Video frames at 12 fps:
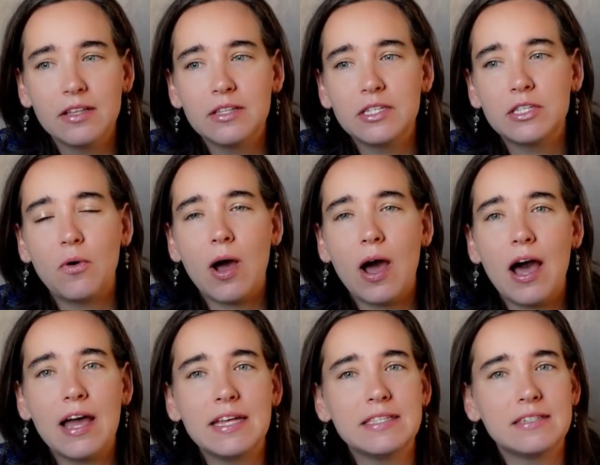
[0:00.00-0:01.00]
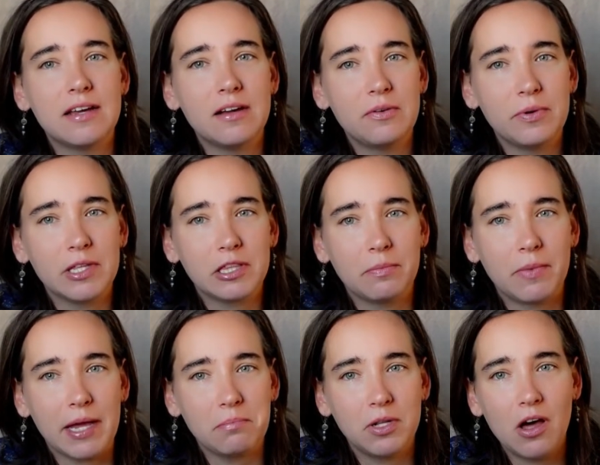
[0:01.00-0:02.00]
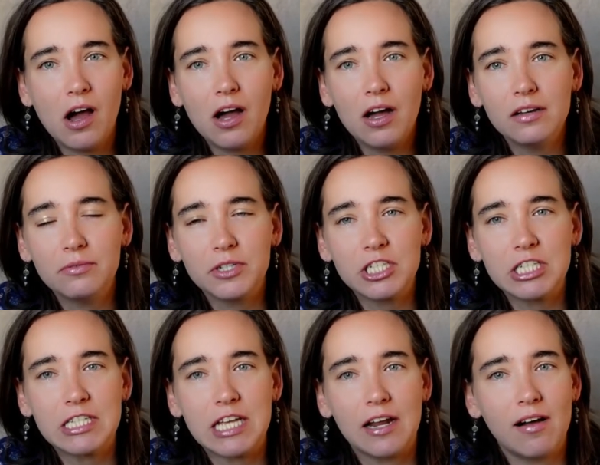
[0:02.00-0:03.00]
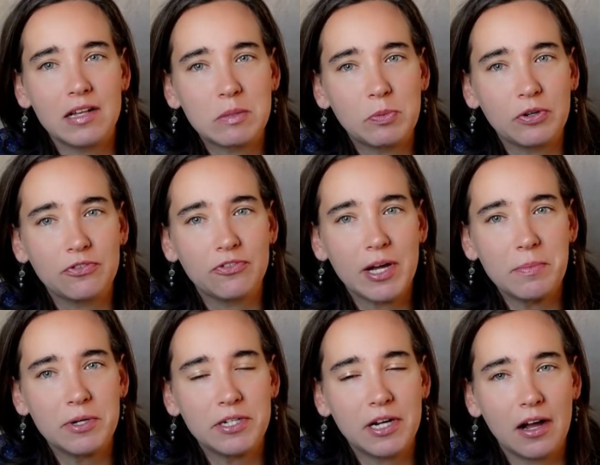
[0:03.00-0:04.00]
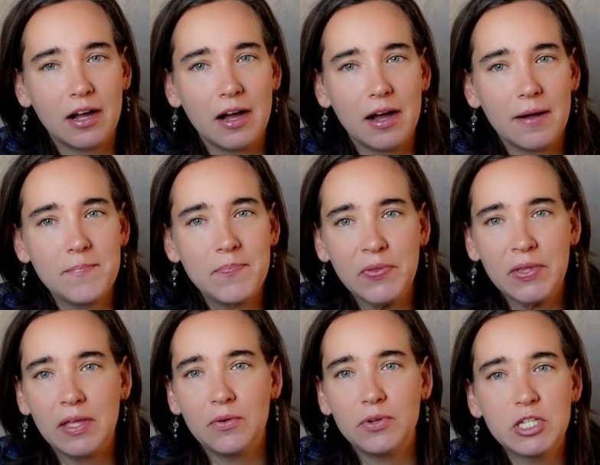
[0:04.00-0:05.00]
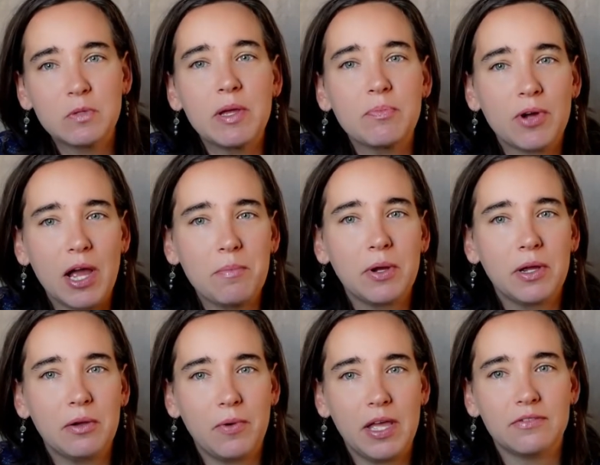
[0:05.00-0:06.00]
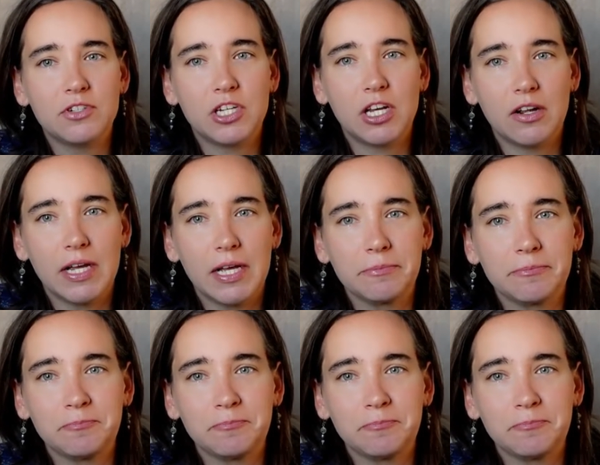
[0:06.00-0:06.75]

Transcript: So I stuck with my blog, which is at osbornefiber.com, which is my primary way of sharing.